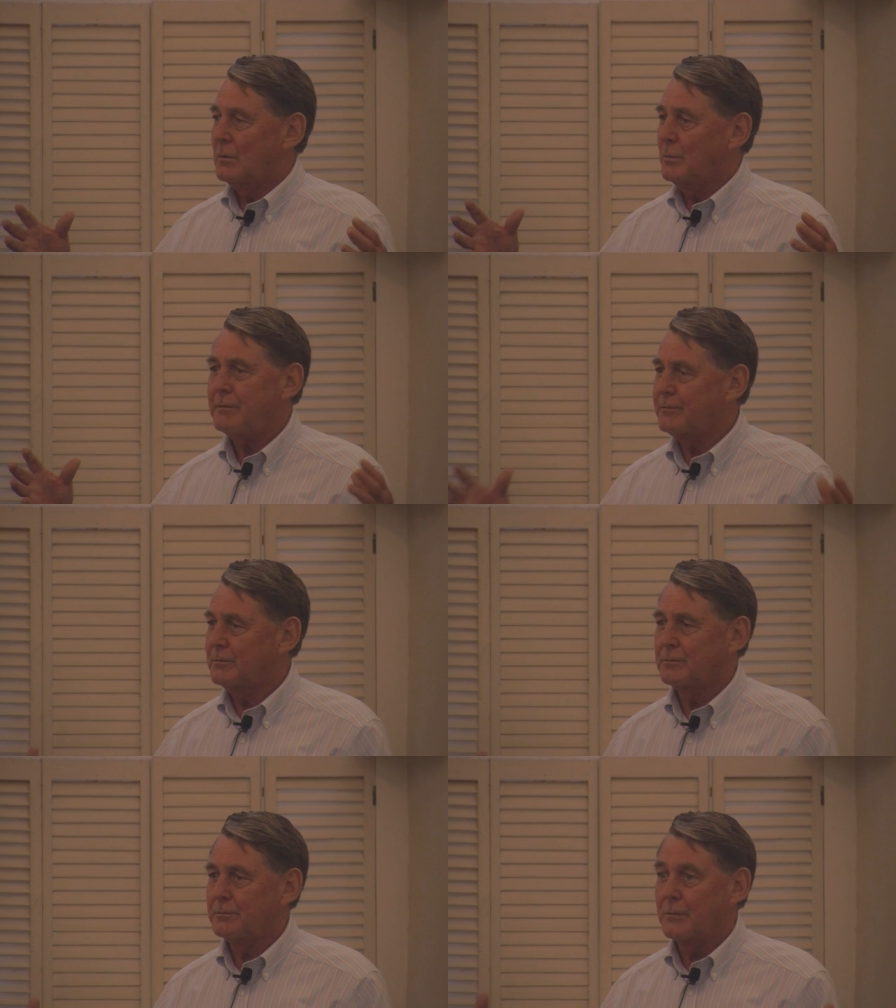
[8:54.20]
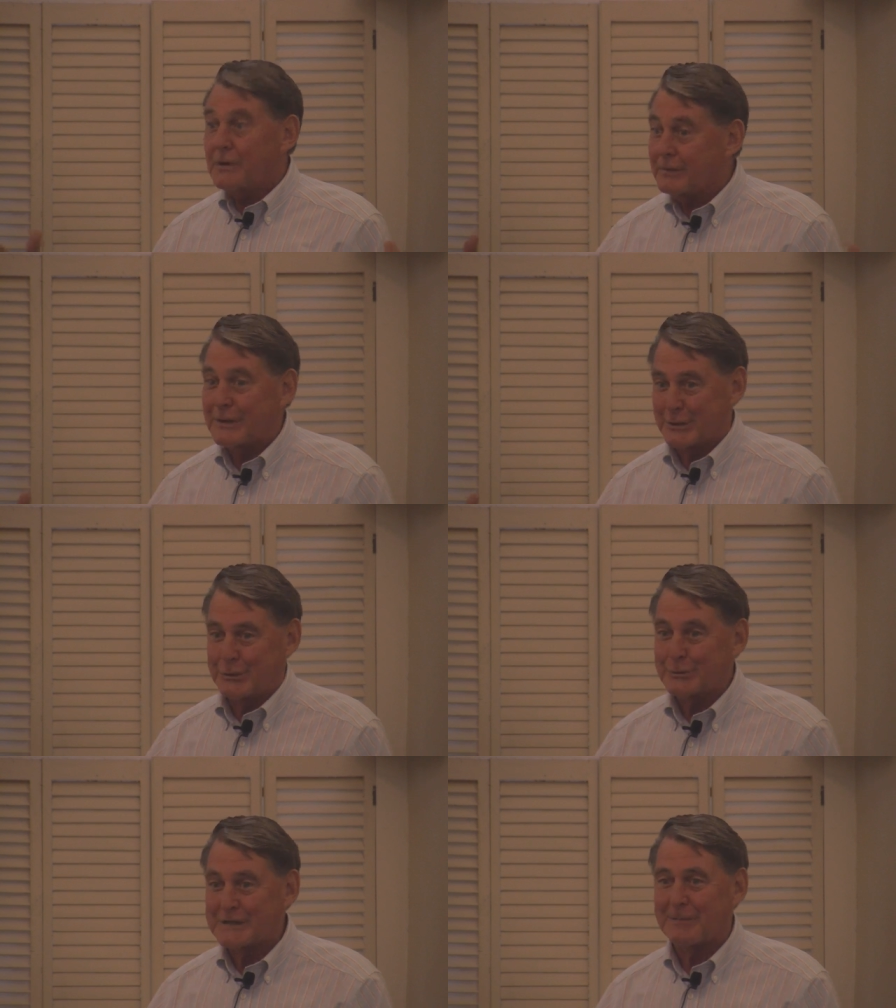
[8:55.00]
we, we really
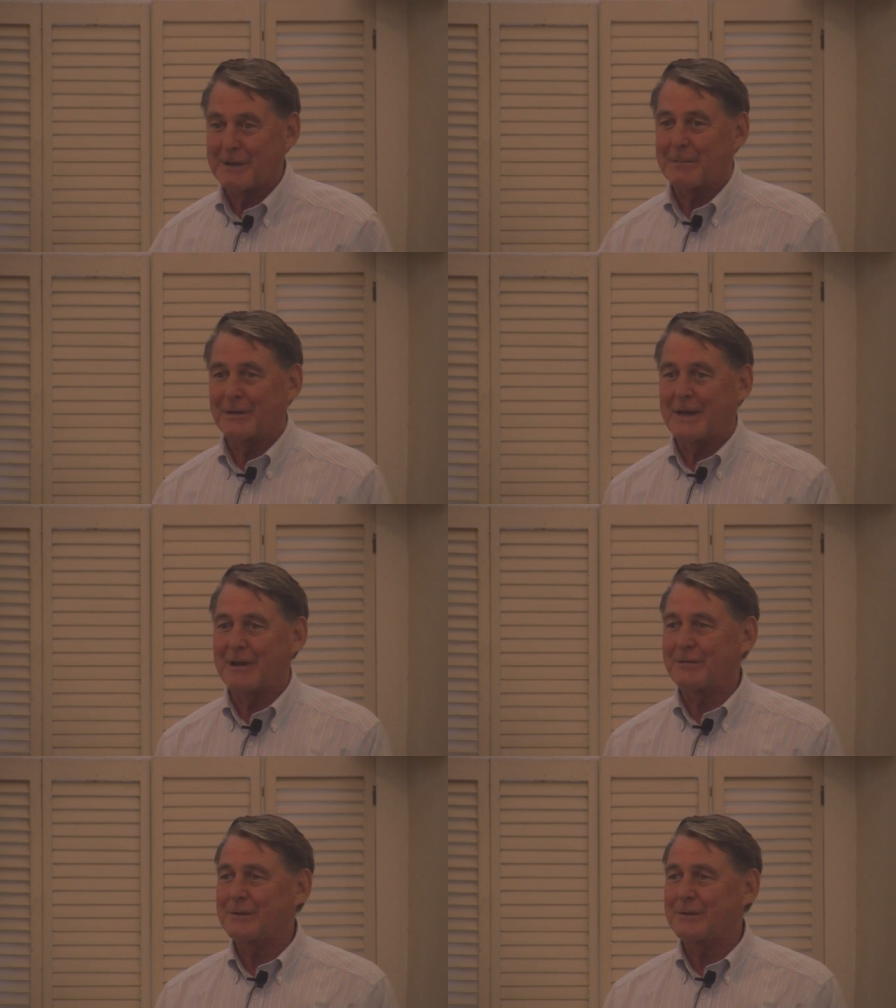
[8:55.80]
should do something about that.